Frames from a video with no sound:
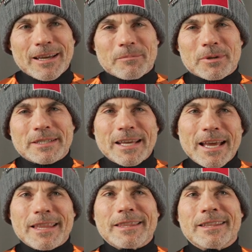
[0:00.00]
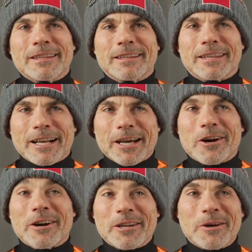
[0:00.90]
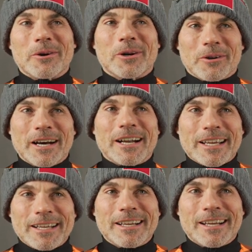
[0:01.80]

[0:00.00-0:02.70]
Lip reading: and pretend that I already know karate.